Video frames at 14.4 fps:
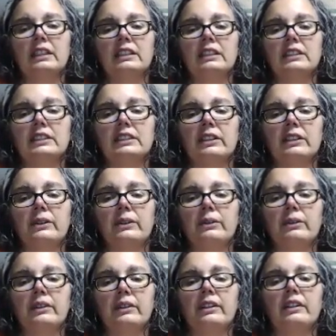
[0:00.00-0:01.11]
So
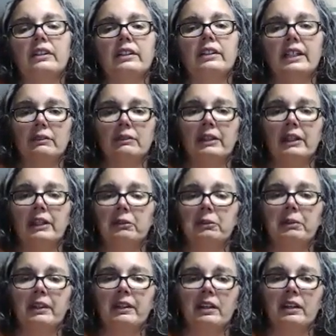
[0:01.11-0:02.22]
that would be
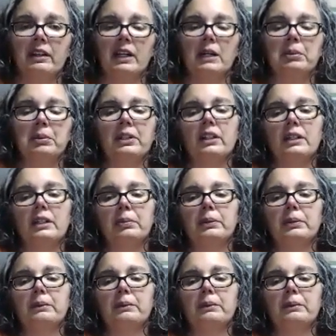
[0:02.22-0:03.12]
the kapha type